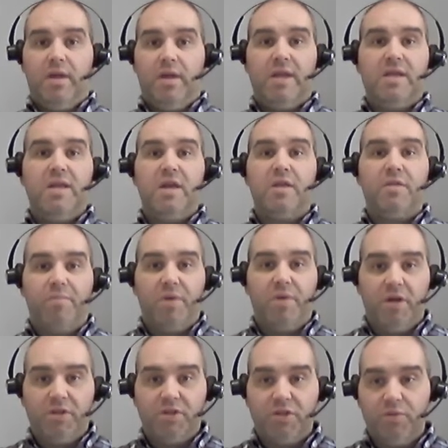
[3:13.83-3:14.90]
any other
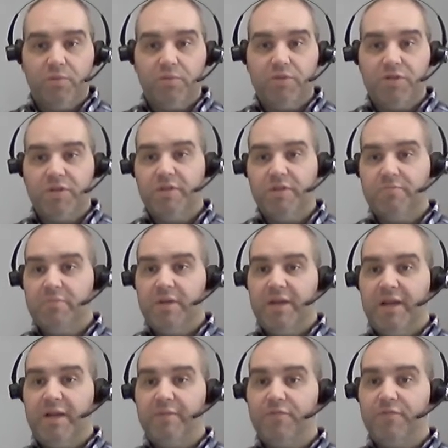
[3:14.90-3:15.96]
particles that
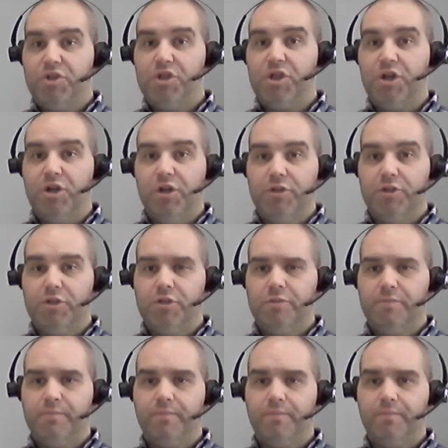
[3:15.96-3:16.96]
have charge.